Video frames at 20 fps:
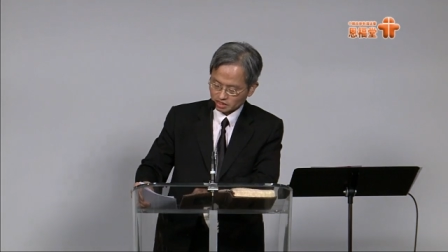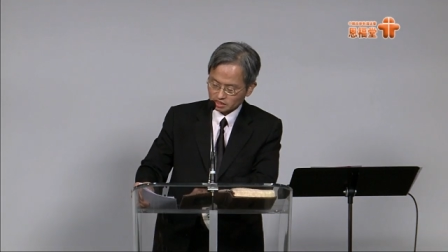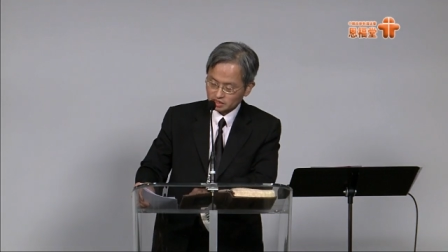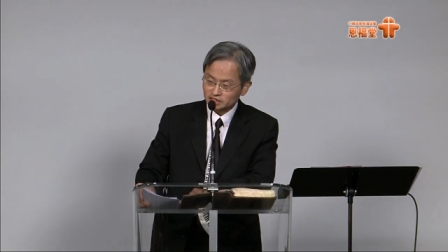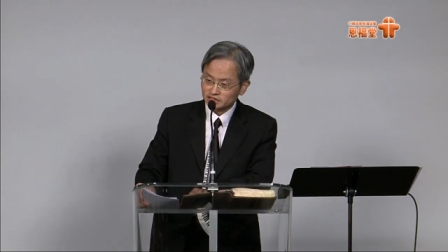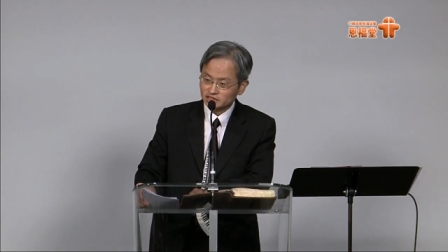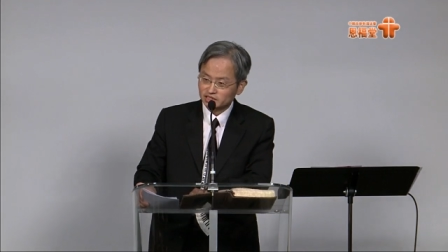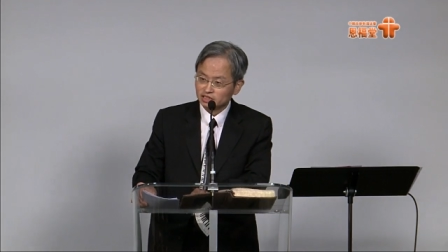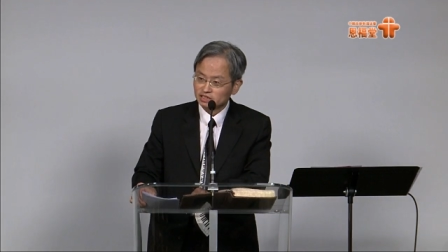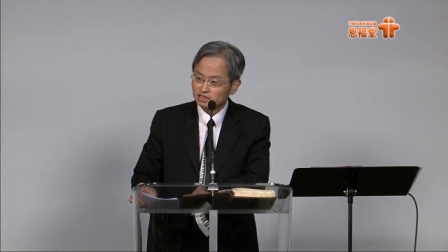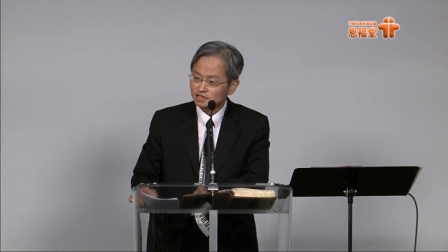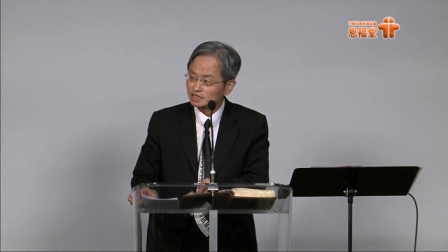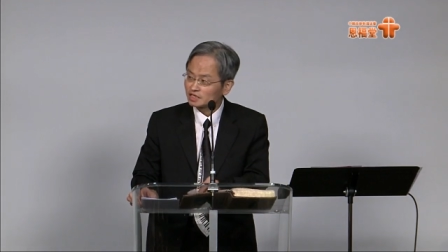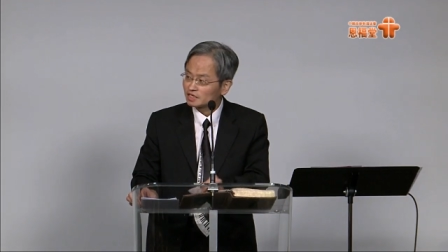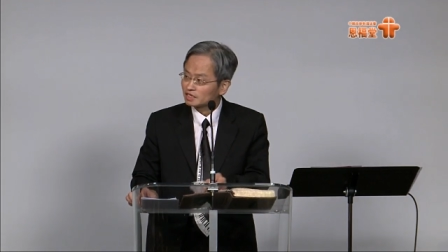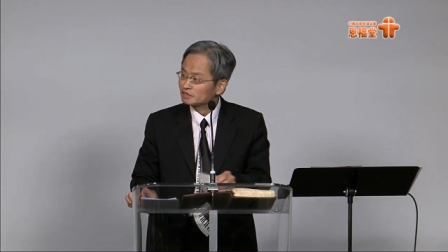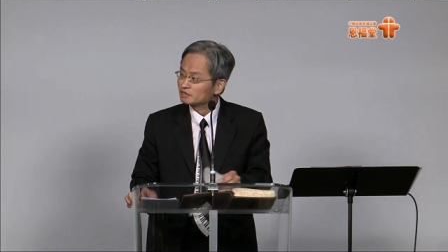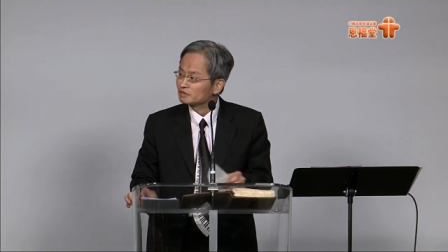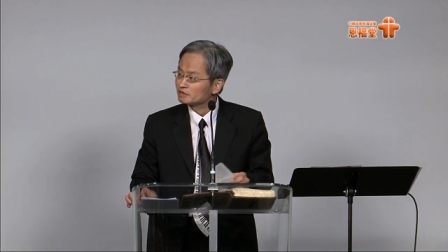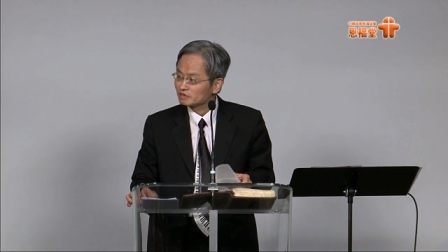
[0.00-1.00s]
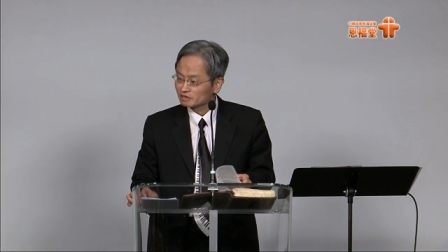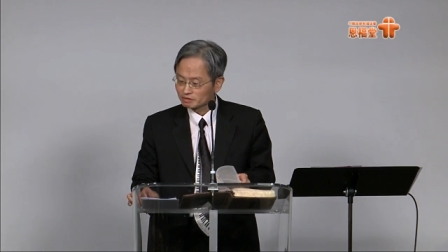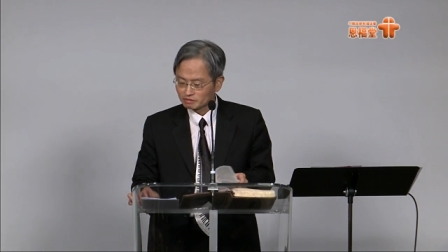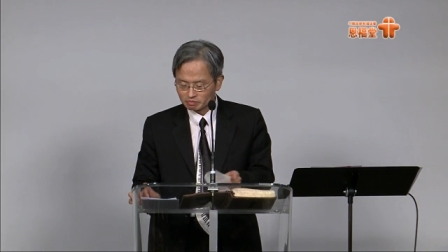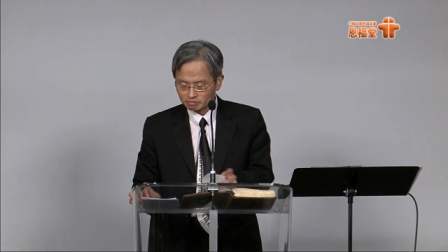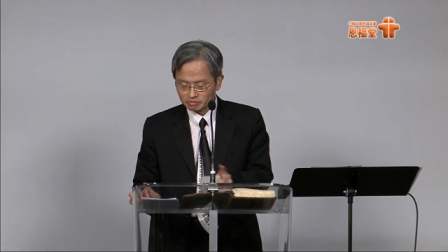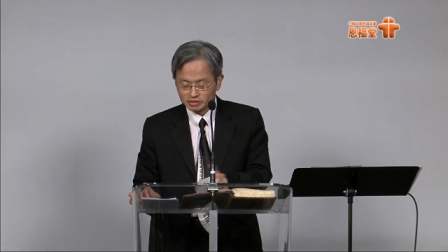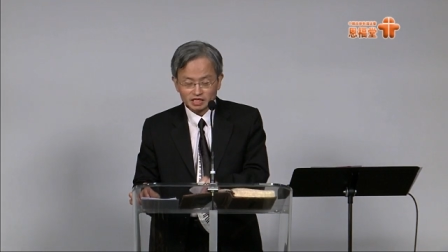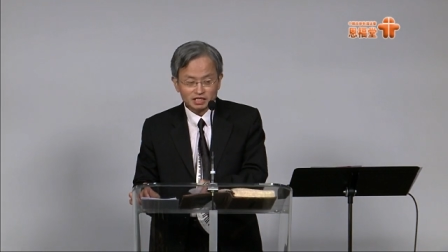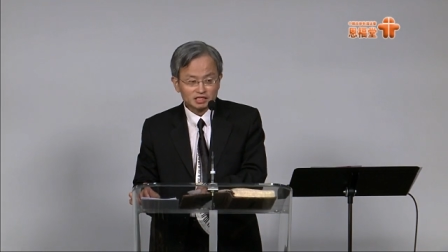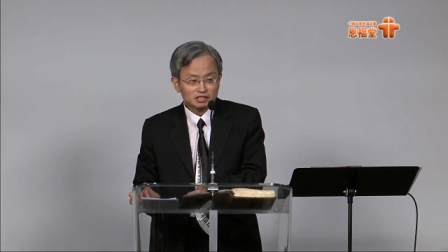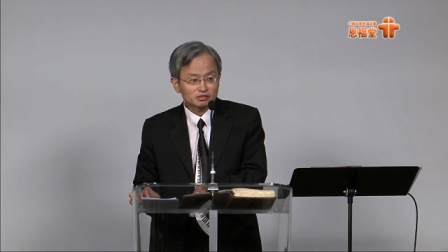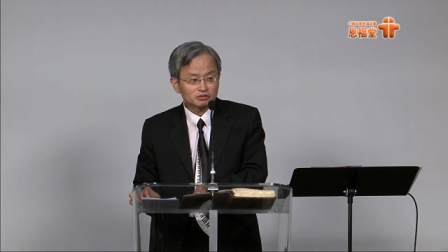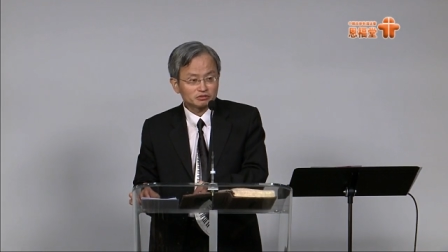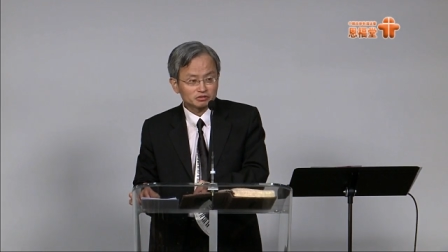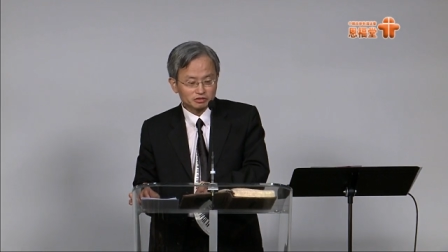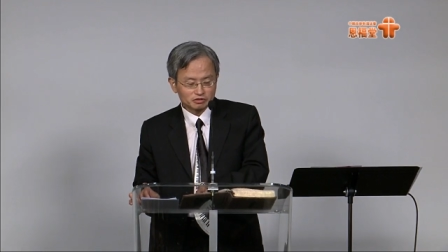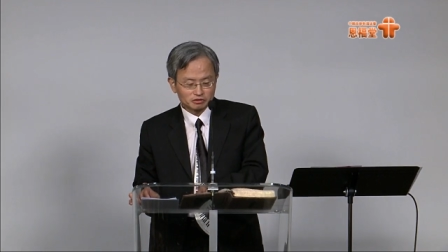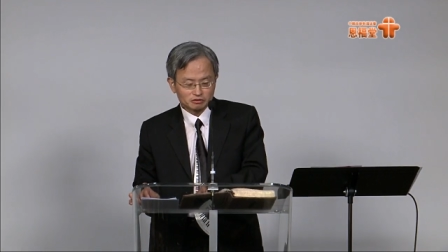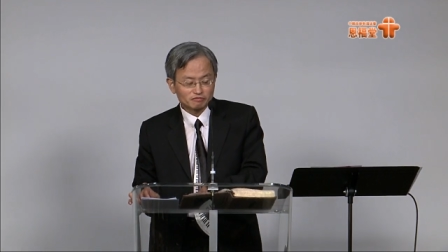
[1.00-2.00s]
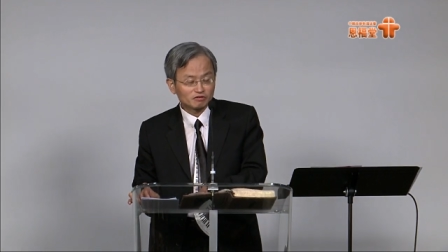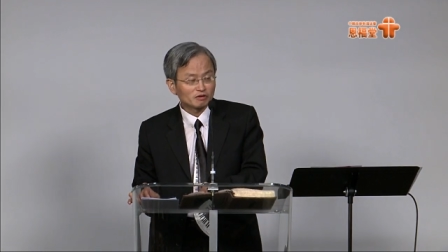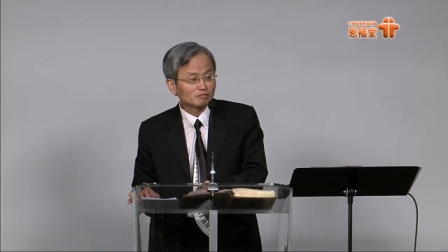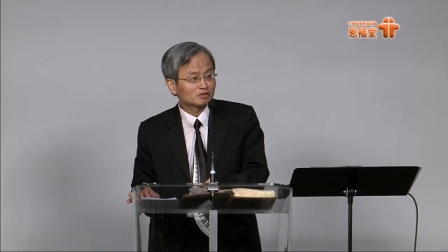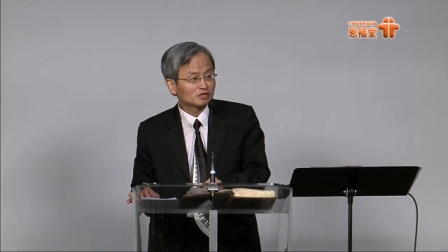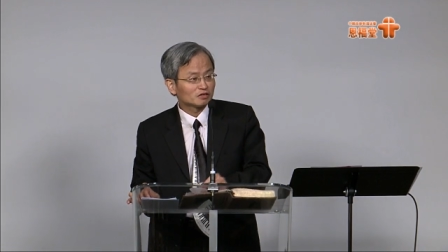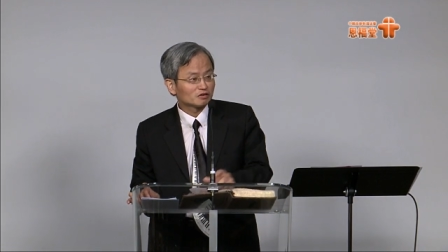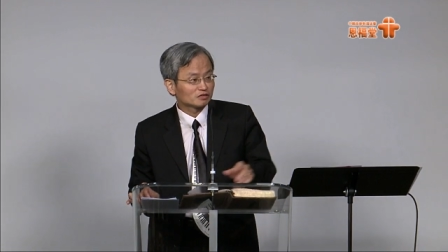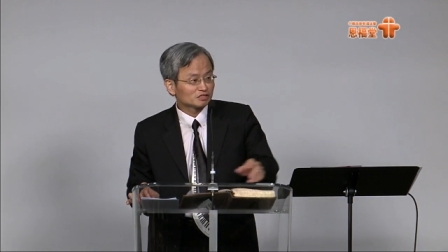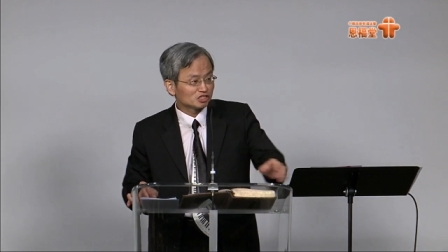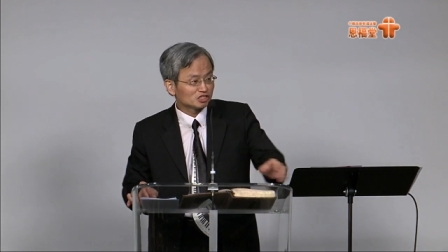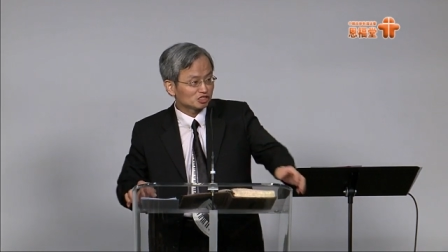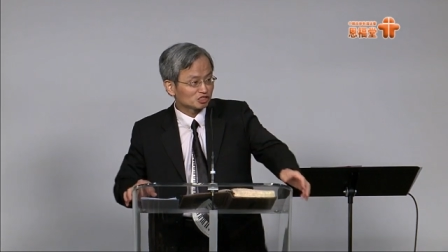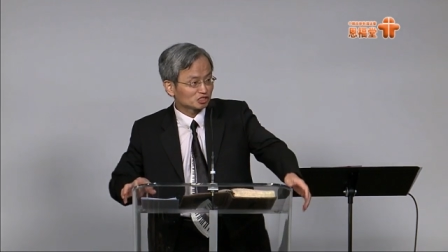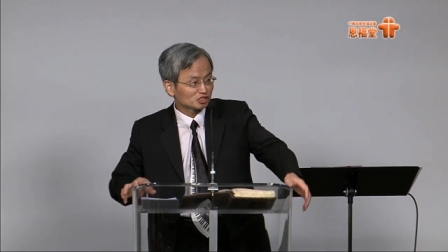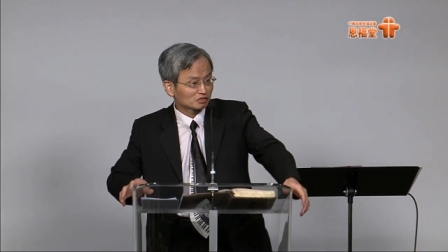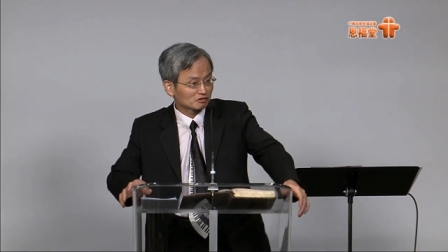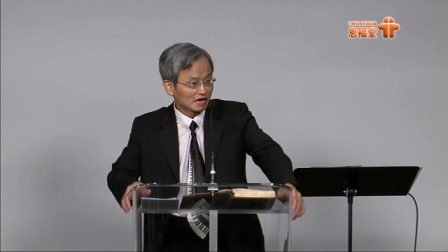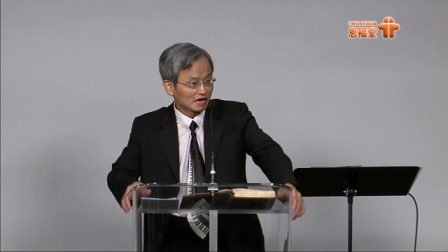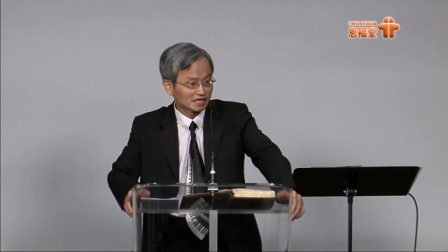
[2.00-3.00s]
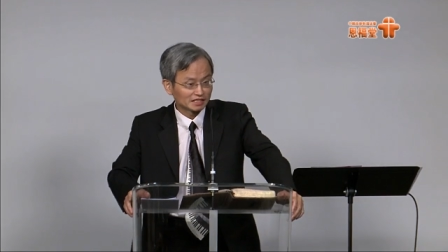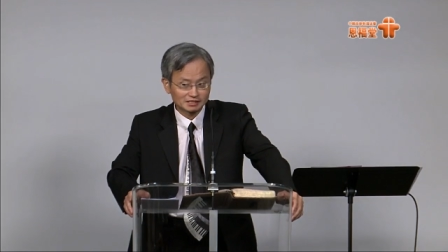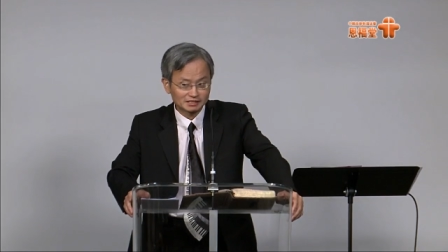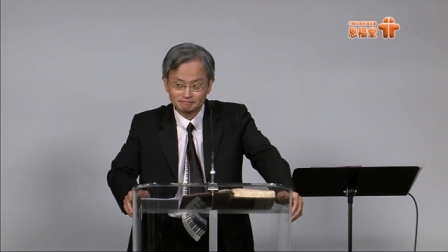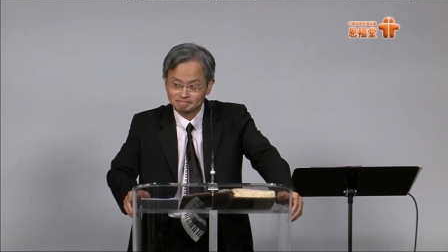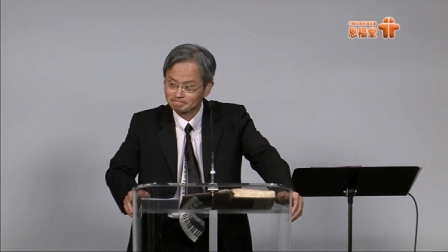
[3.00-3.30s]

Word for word: and sister, peace to you from the Lord Jesus Christ.